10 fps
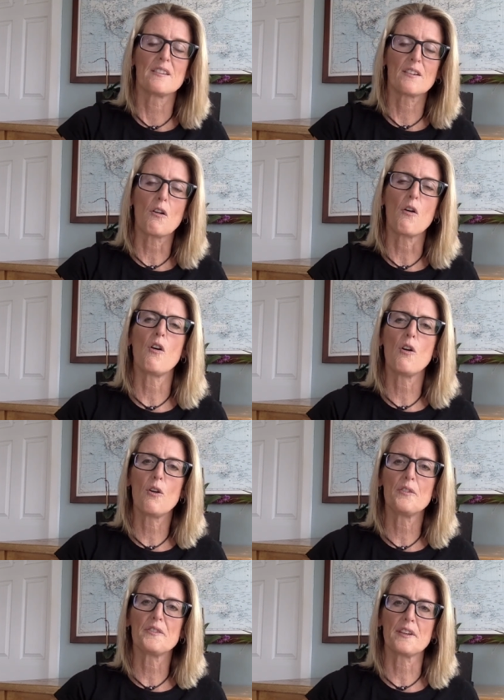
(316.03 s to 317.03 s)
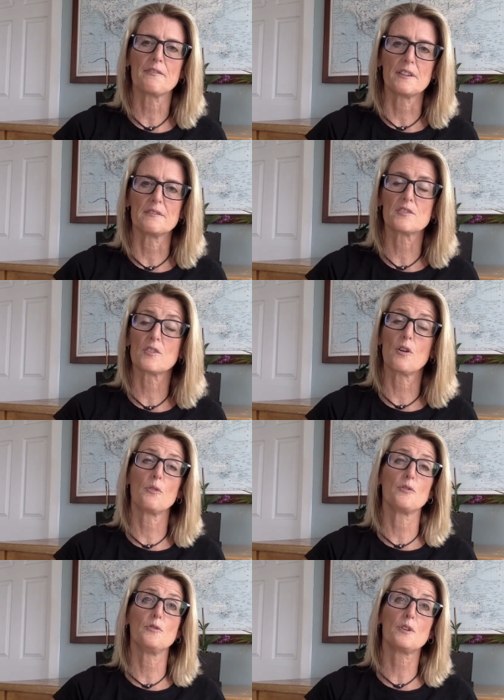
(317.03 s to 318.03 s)
They're all different.
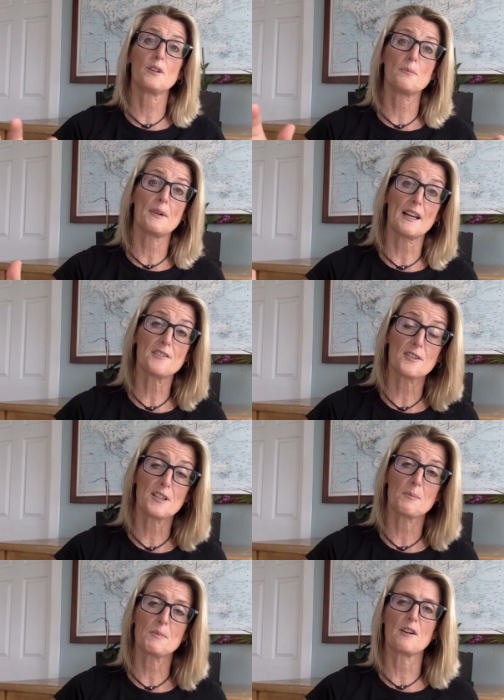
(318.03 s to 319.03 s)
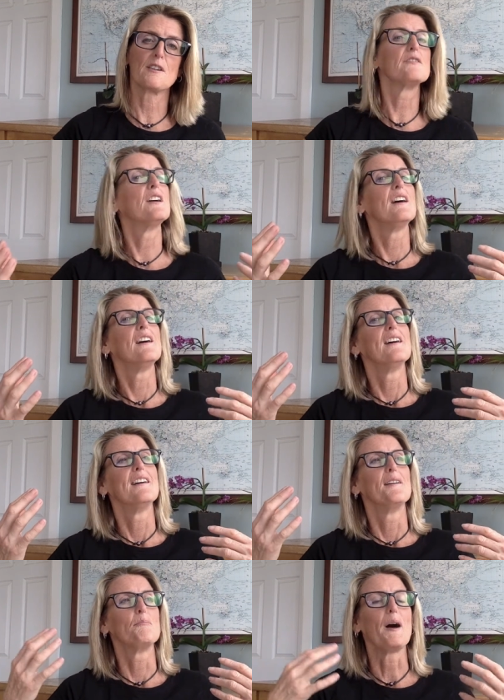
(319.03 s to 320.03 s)
So you can imagine the amount of
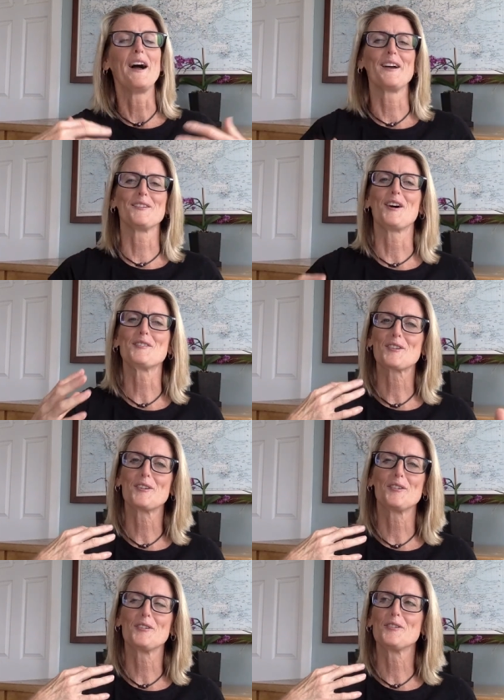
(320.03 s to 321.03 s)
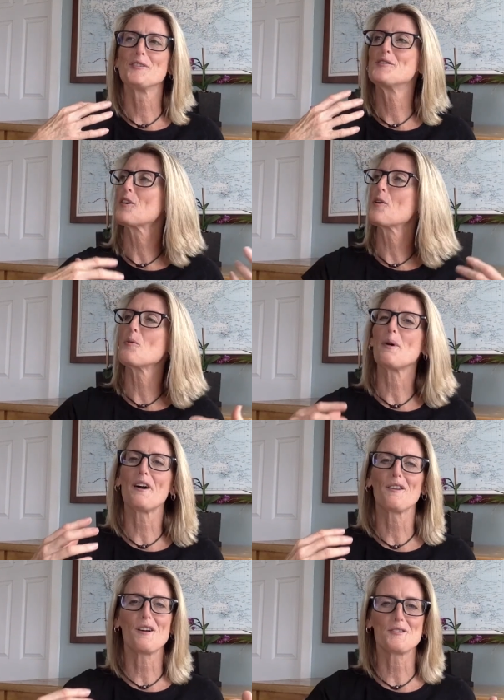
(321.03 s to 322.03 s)
biological,
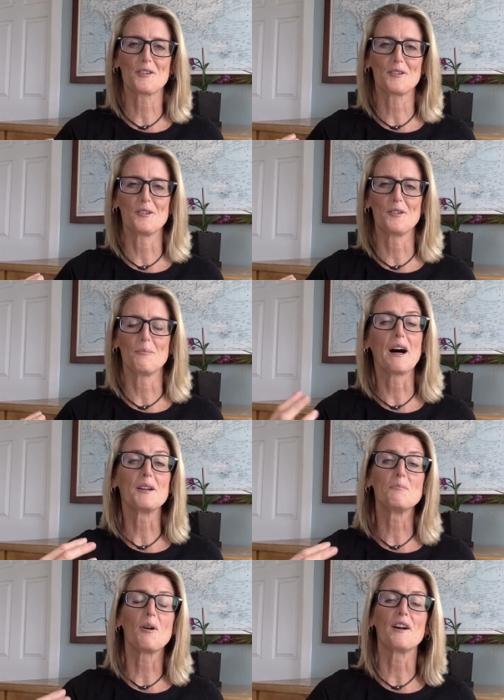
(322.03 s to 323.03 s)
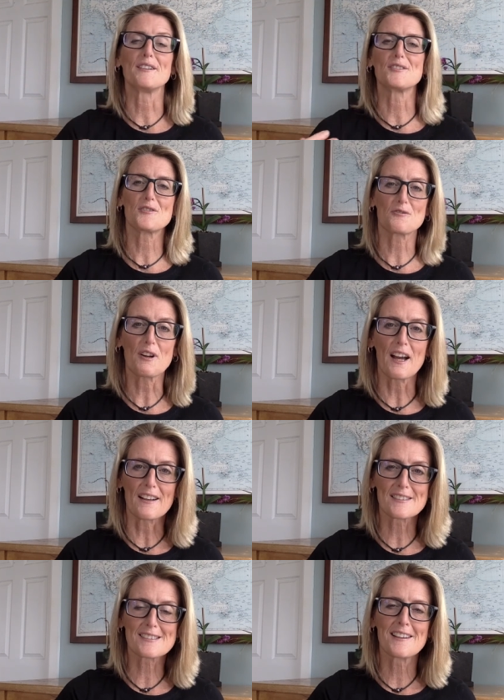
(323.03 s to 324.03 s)
neurobiological, mind body
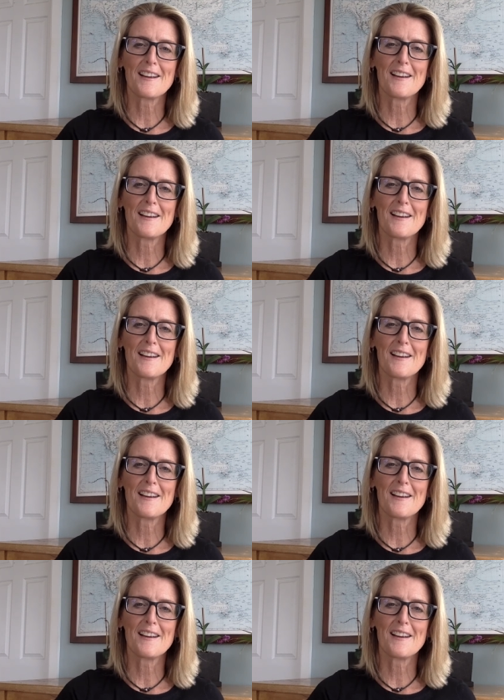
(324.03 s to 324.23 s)
stress